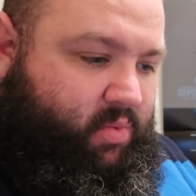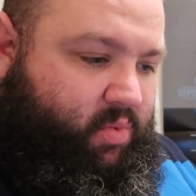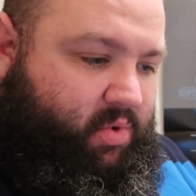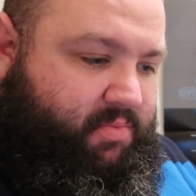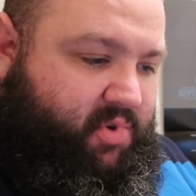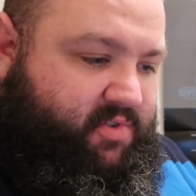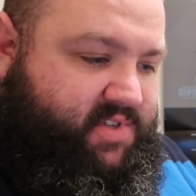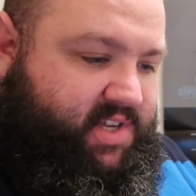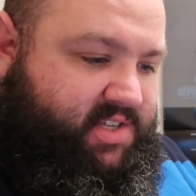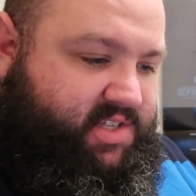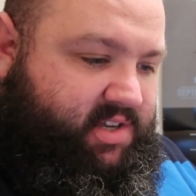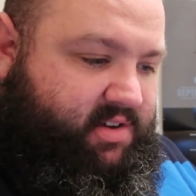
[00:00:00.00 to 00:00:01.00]
What
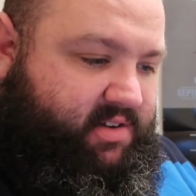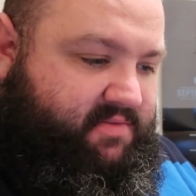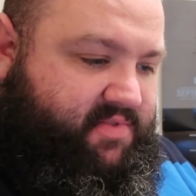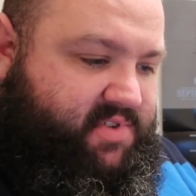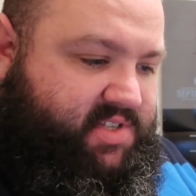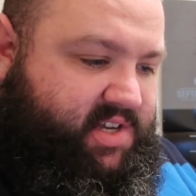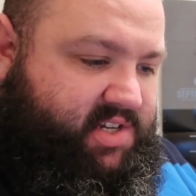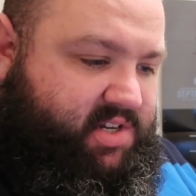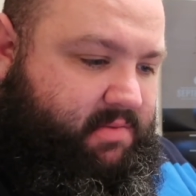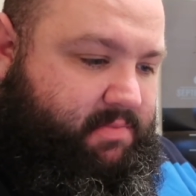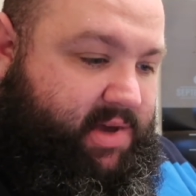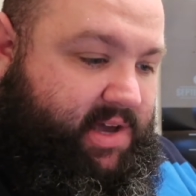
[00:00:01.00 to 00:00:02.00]
moveset's it got?
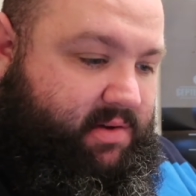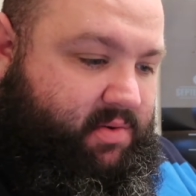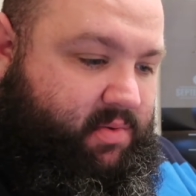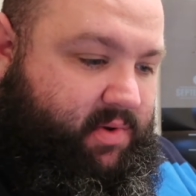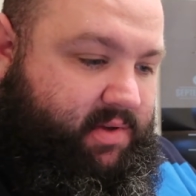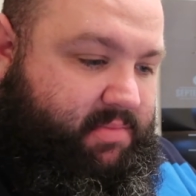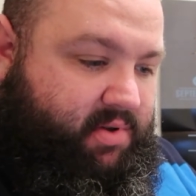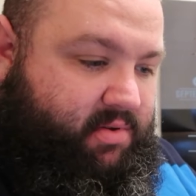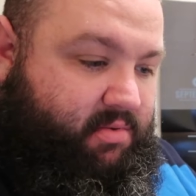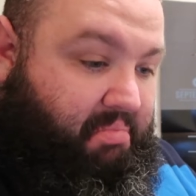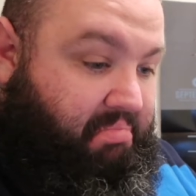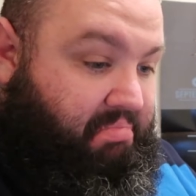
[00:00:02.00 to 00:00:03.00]
Infestation and Power Whip.
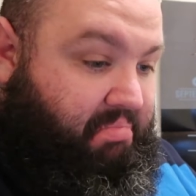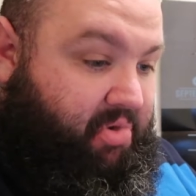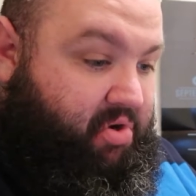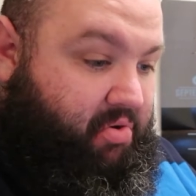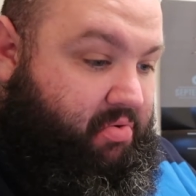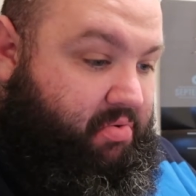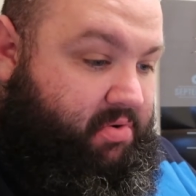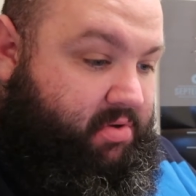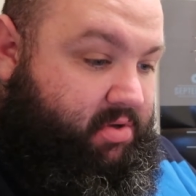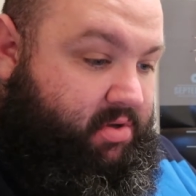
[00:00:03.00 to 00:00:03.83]
Cool.